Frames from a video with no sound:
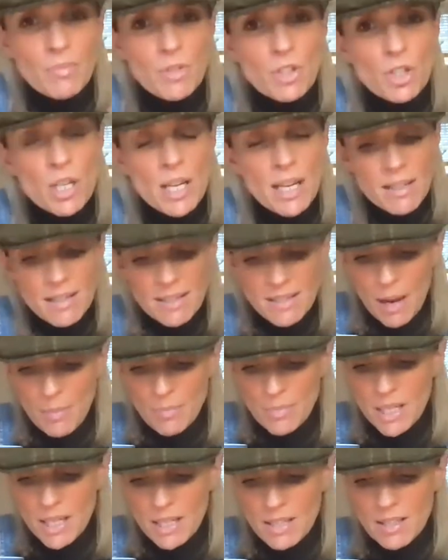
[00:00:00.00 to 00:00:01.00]
she
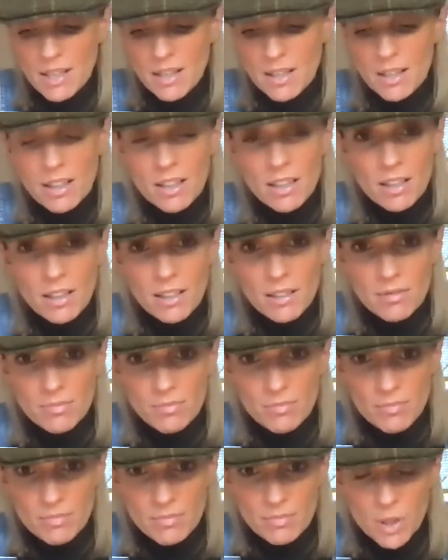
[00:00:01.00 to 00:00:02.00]
accepted
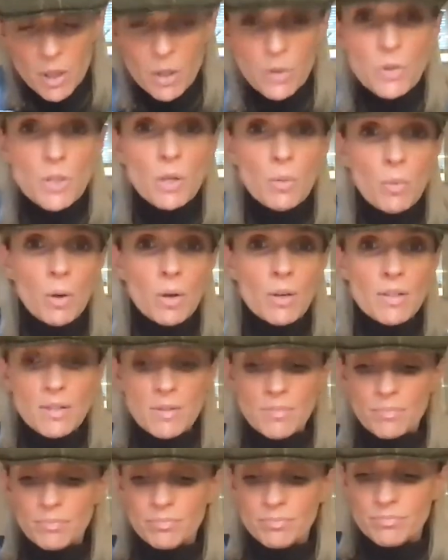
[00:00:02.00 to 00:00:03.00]
who she was.